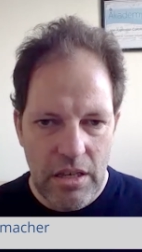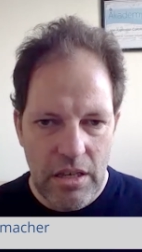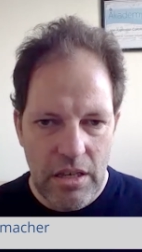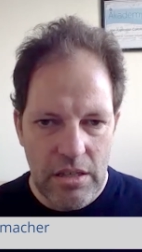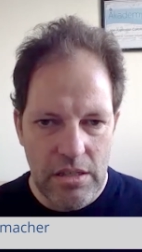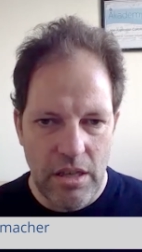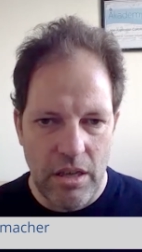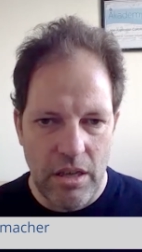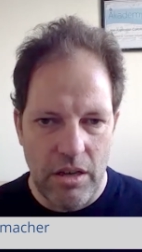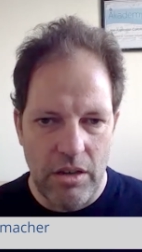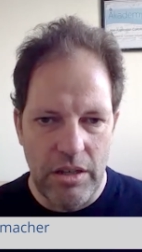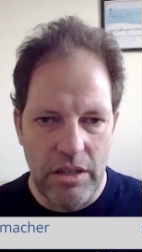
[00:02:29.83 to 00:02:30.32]

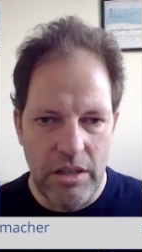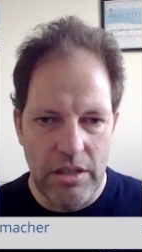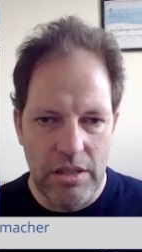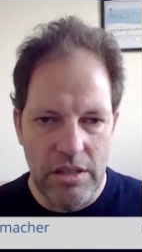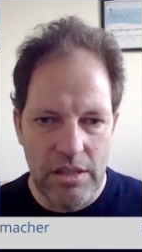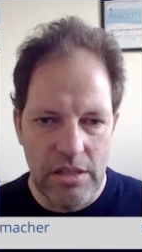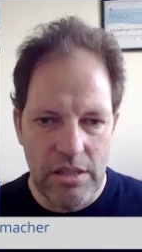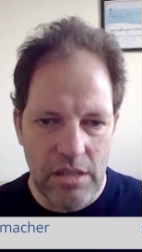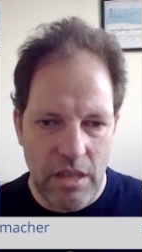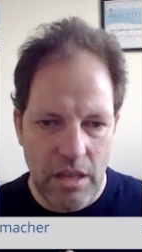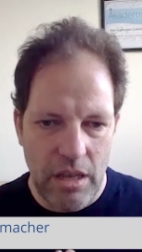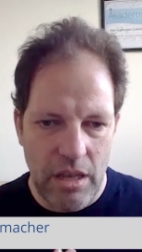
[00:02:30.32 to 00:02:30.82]
So
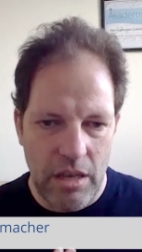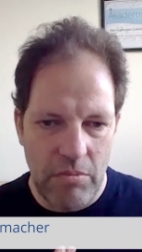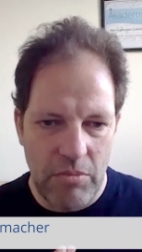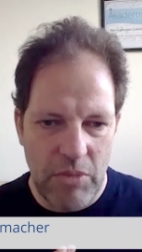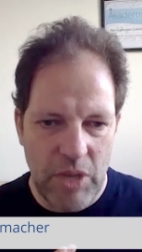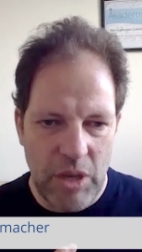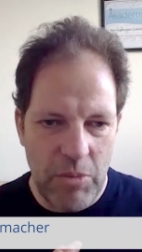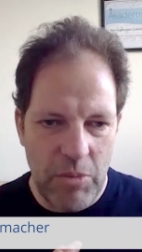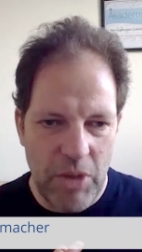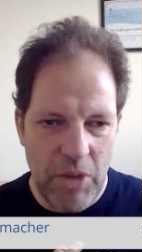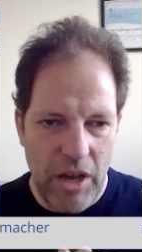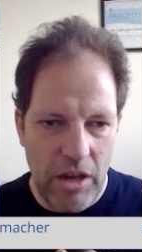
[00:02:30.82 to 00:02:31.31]
it's um,
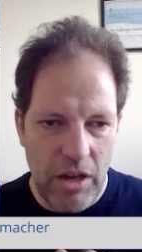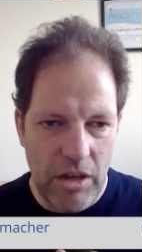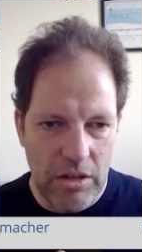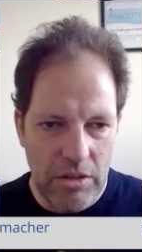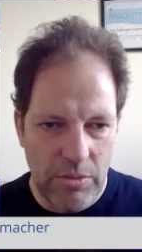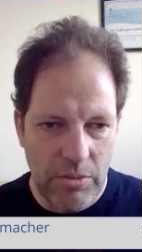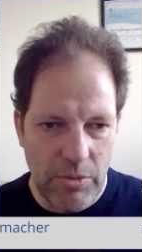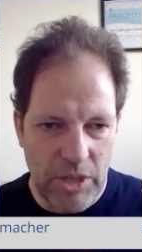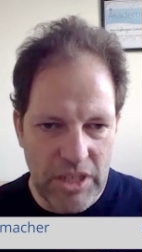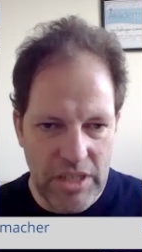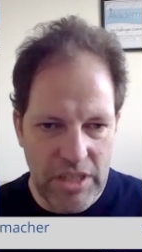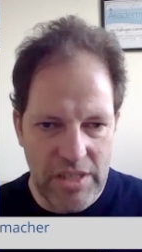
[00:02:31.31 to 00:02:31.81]
about
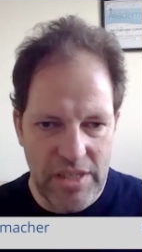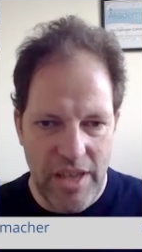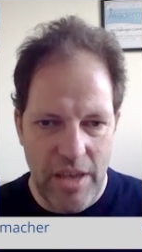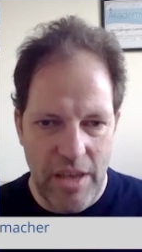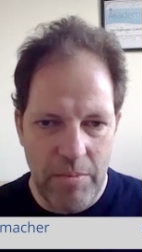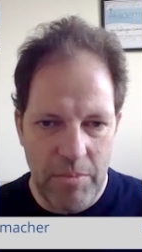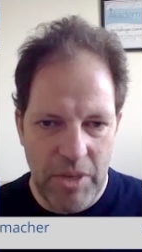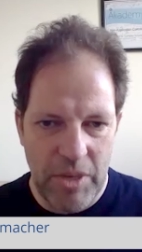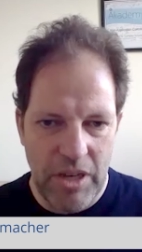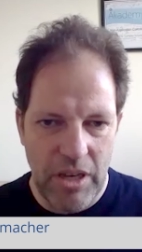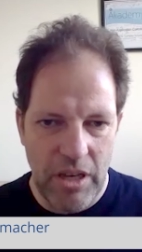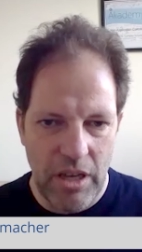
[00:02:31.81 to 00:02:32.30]
what is
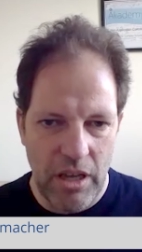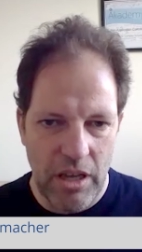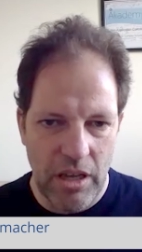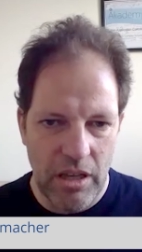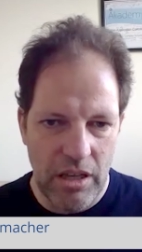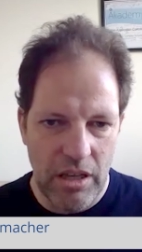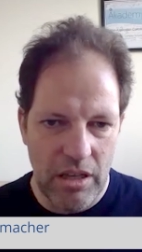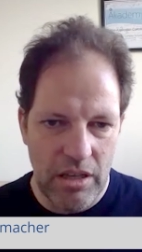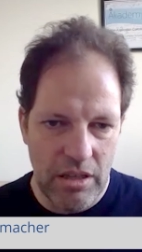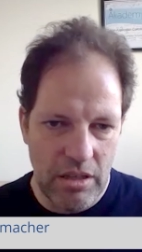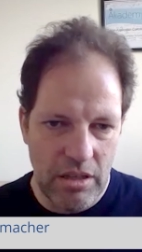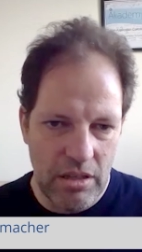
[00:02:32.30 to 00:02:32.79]
happening
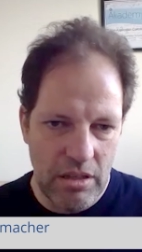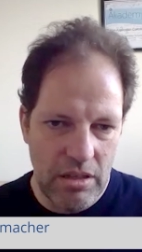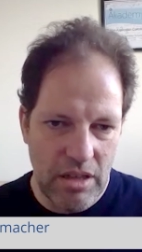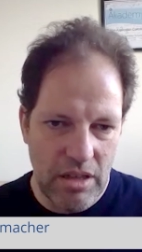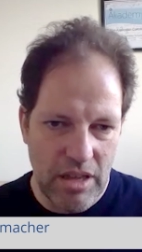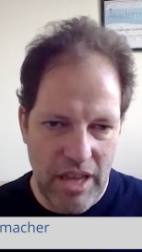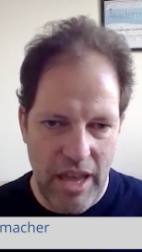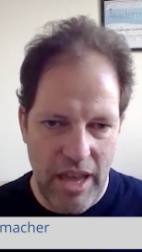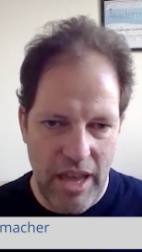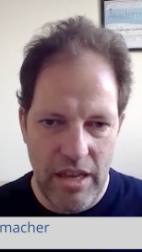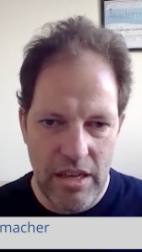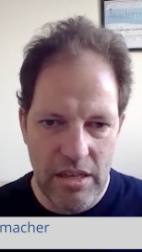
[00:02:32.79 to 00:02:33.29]
in the
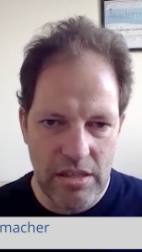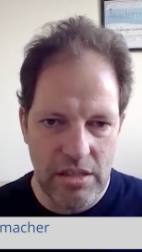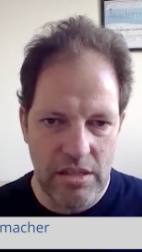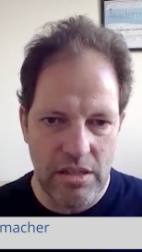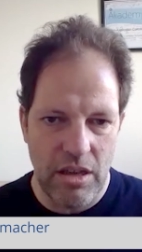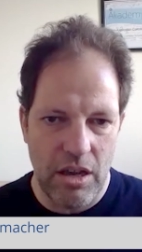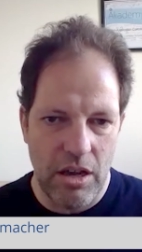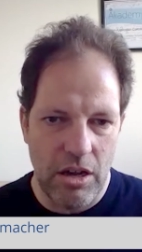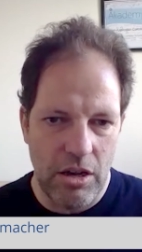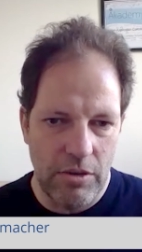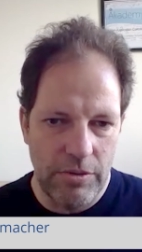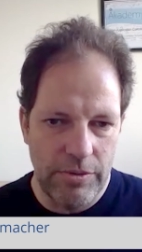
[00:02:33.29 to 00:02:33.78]
case
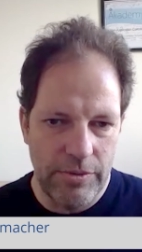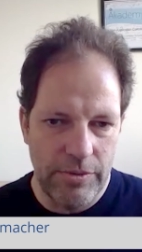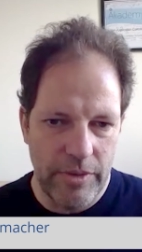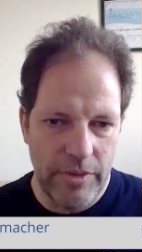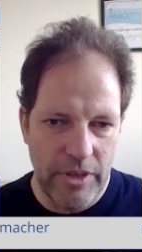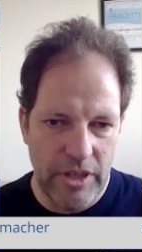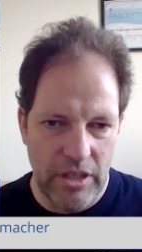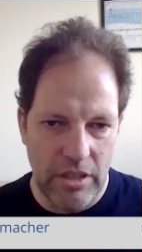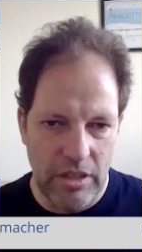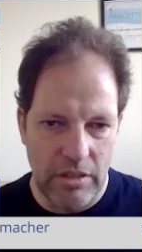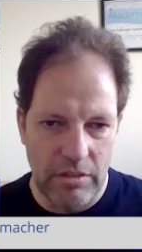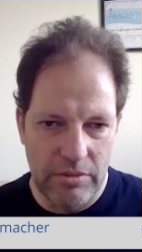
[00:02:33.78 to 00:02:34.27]
of
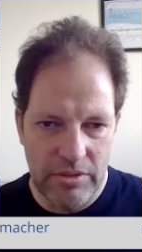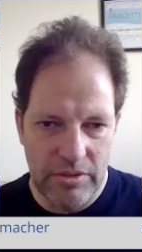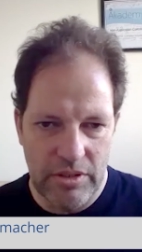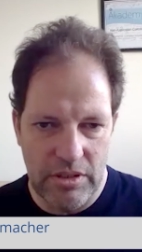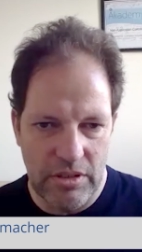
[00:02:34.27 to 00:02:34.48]
uh,